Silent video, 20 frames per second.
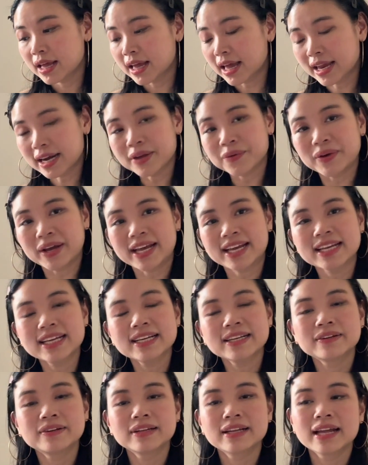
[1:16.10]
Anyway,
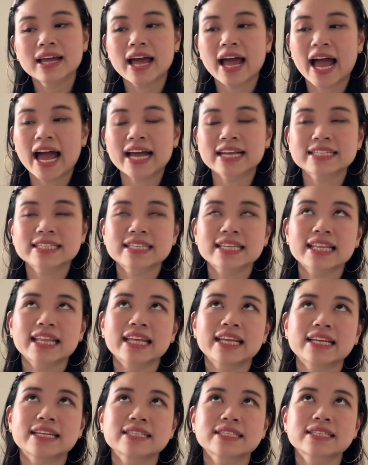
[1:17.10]
as
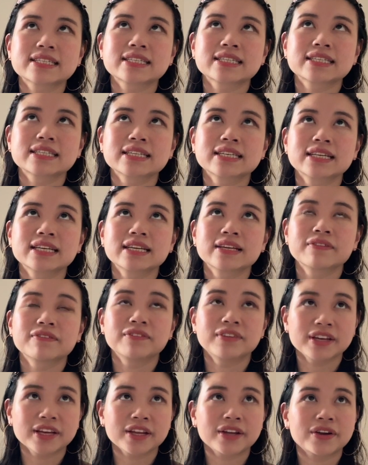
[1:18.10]
this
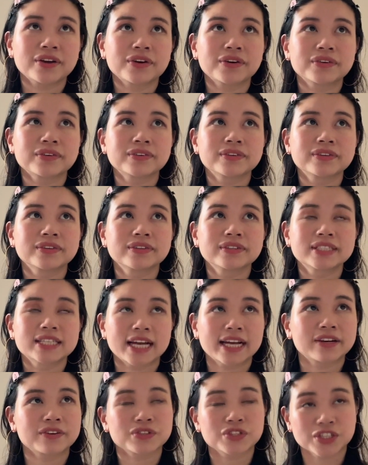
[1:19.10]
video
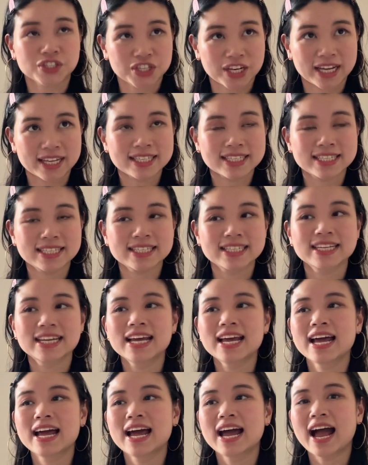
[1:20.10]
title suggests,
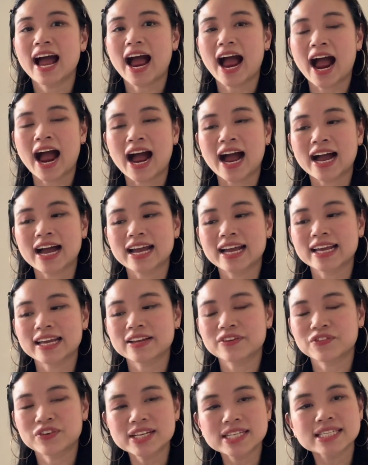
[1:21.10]
I
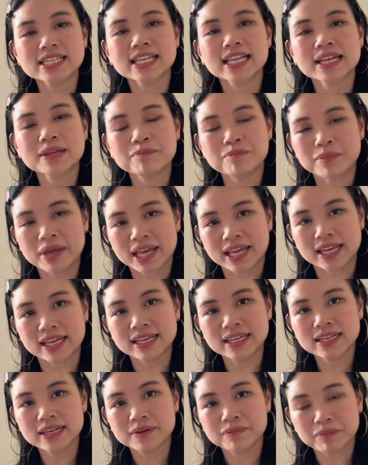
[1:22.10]
recently
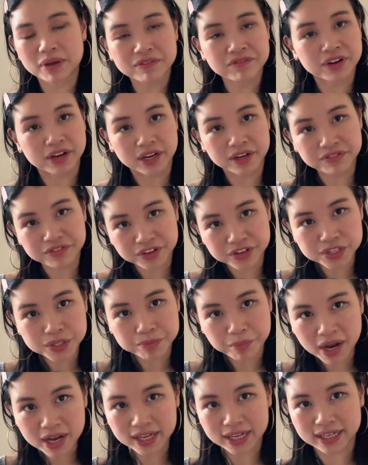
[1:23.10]
made my very first
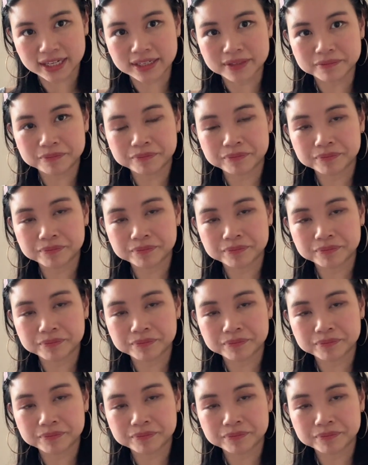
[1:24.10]
manga.